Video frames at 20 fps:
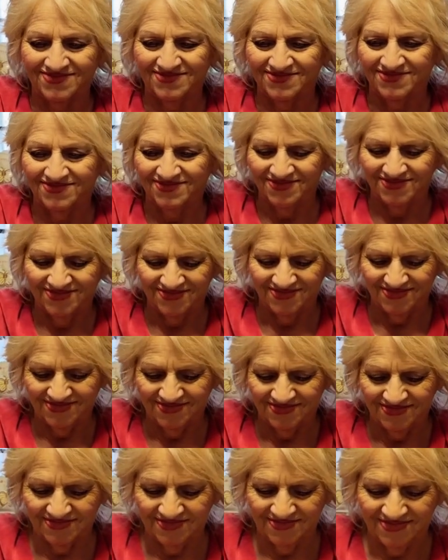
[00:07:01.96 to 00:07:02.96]

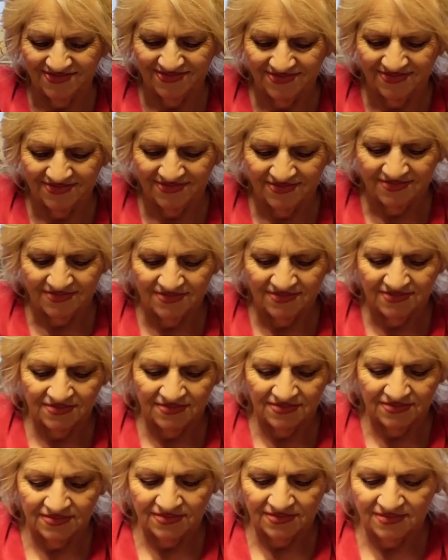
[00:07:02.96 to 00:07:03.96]

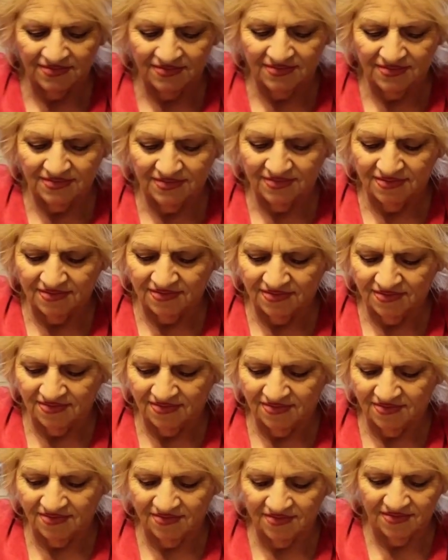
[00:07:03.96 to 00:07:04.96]

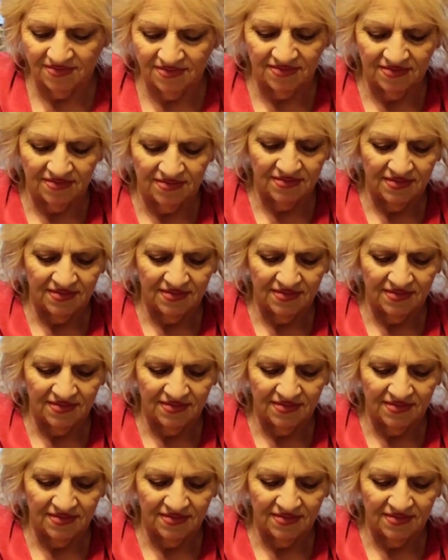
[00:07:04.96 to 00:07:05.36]
[no speech]